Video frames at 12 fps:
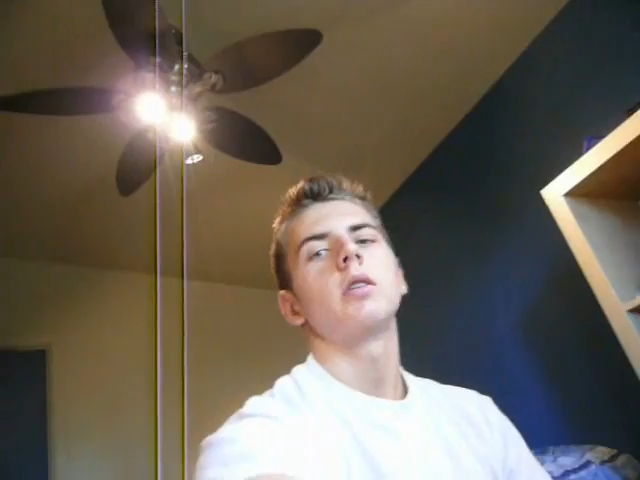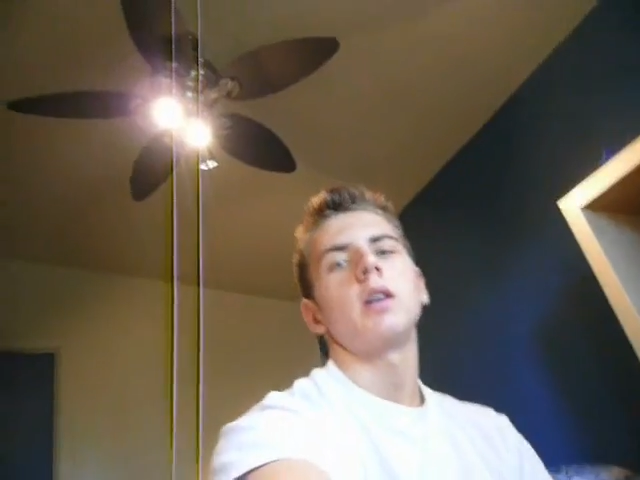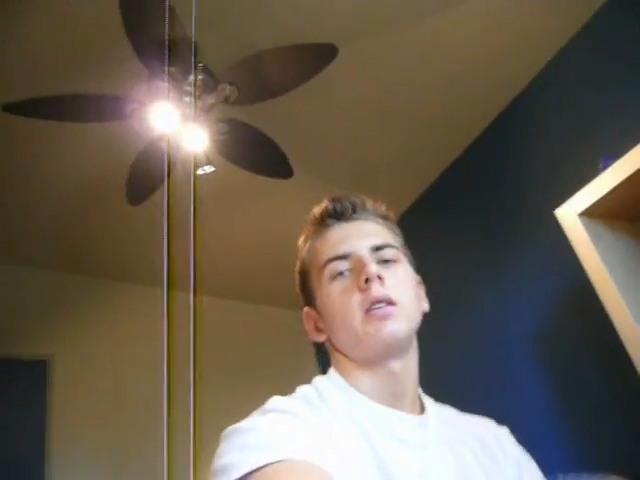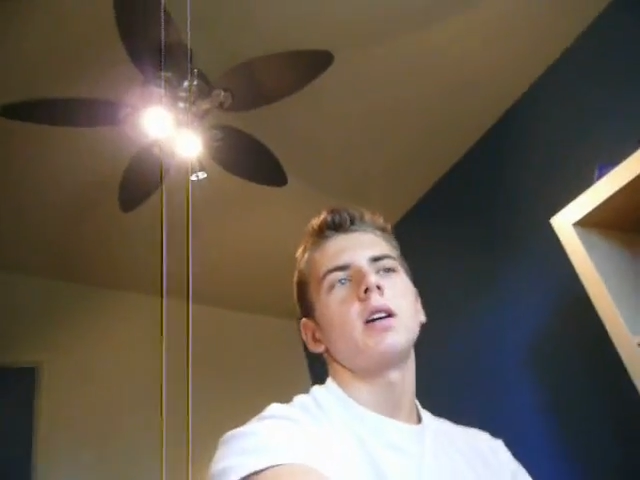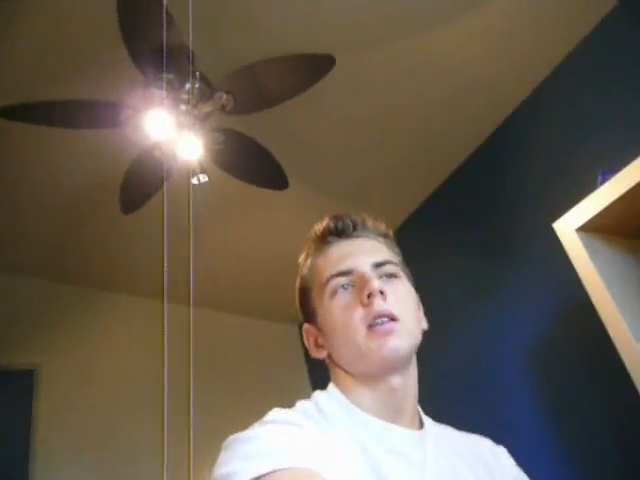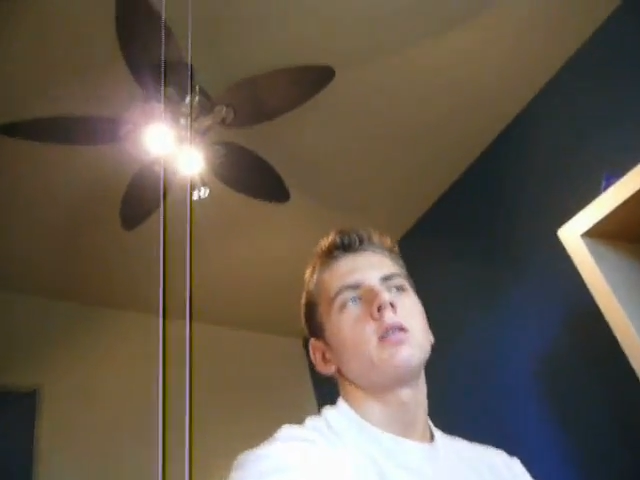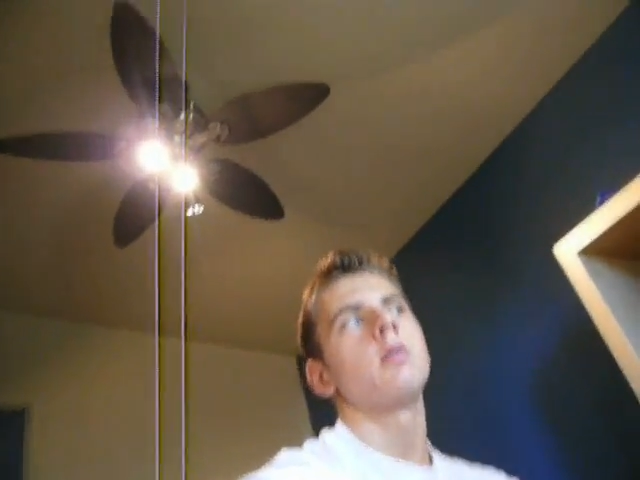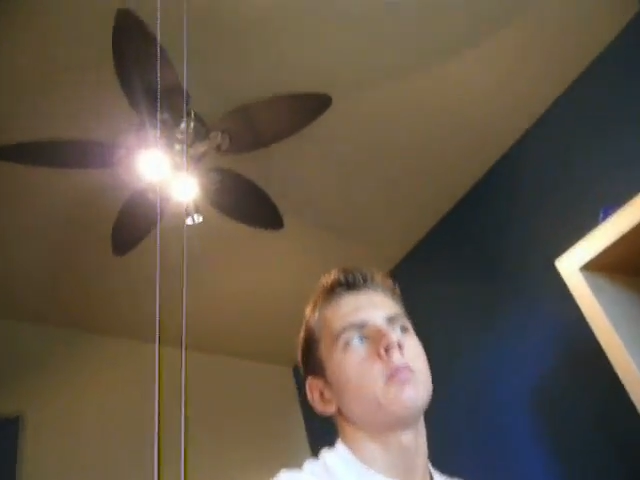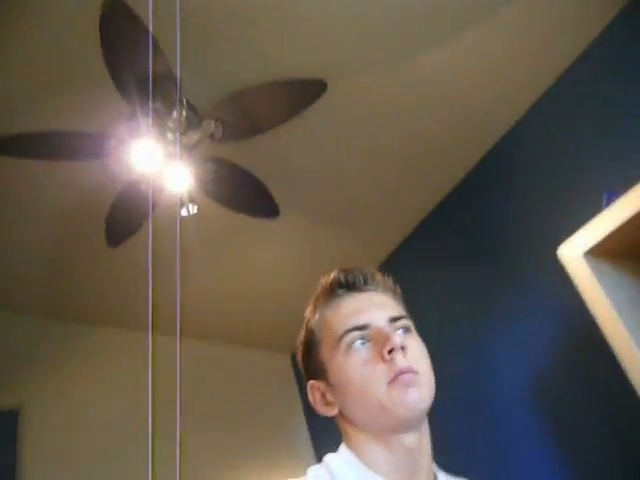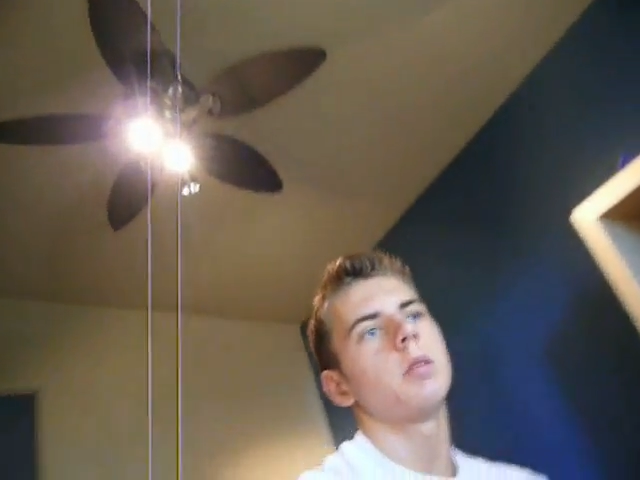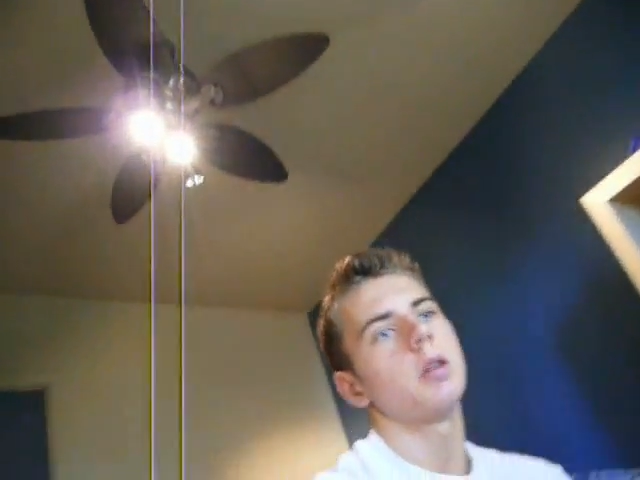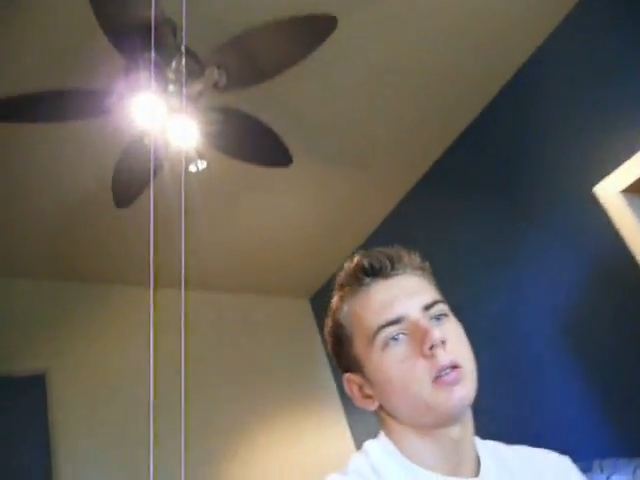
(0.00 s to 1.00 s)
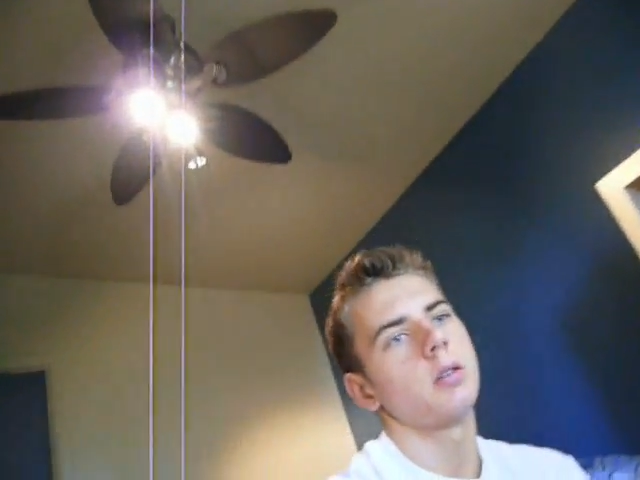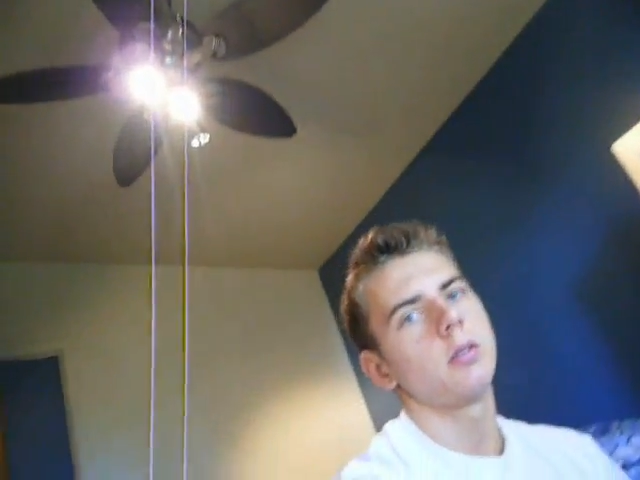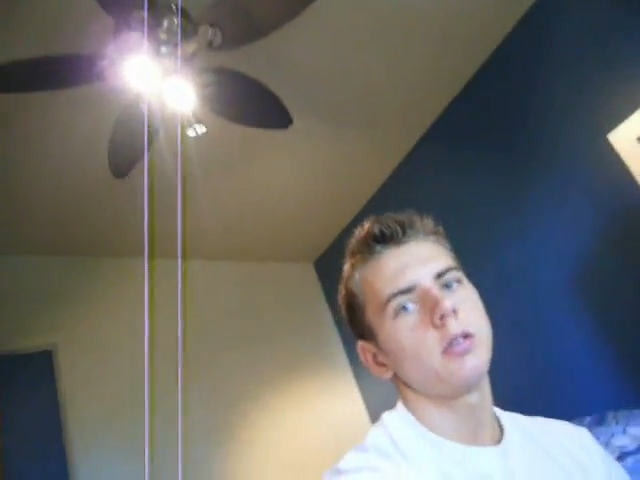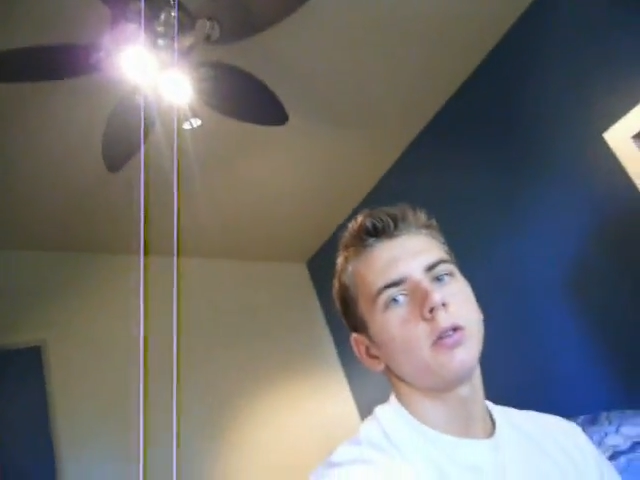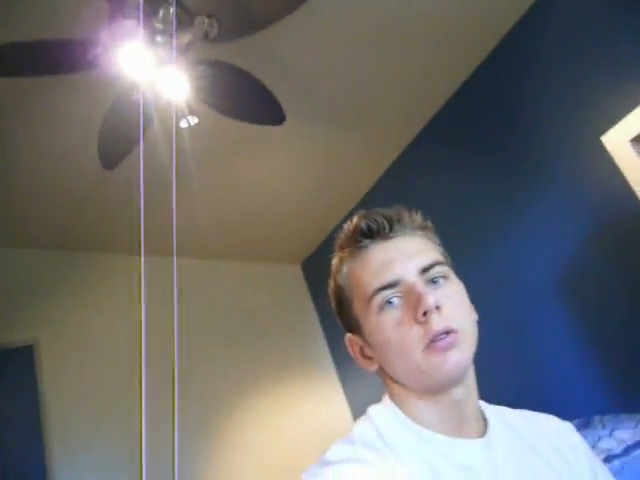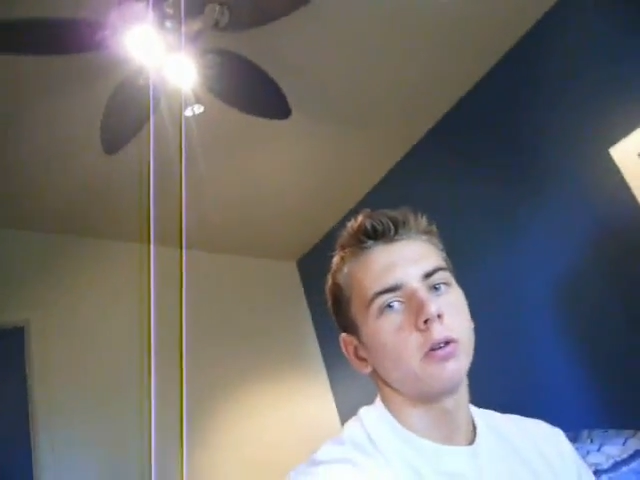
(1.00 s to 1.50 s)
okay, then, but
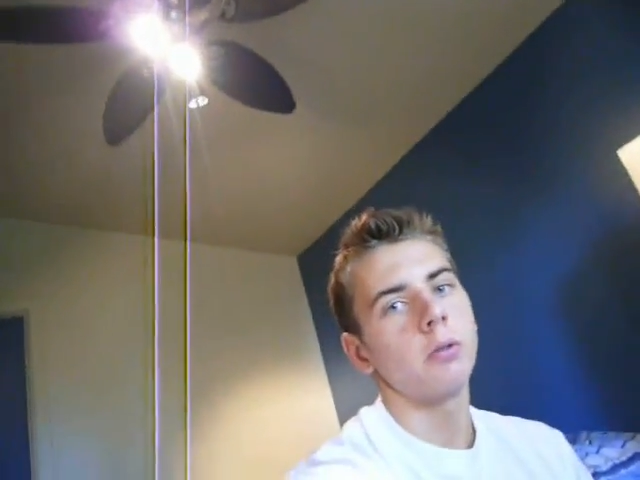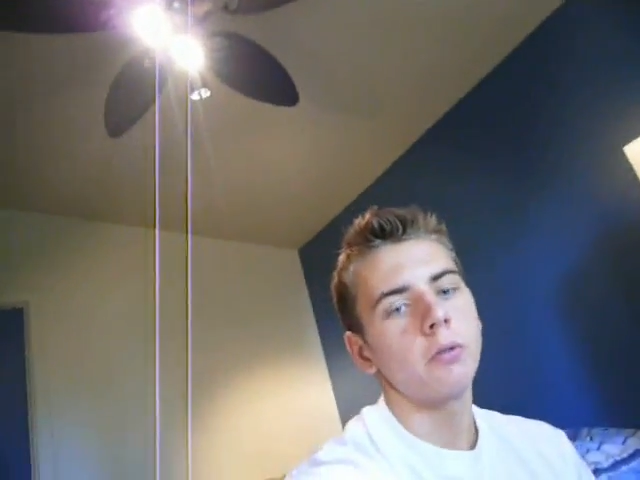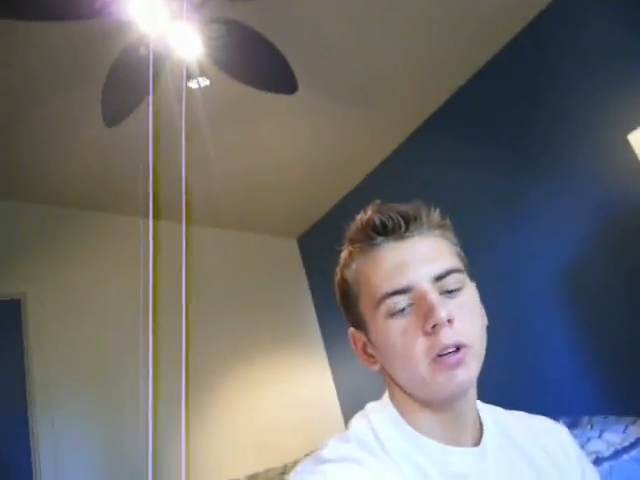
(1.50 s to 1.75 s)
you're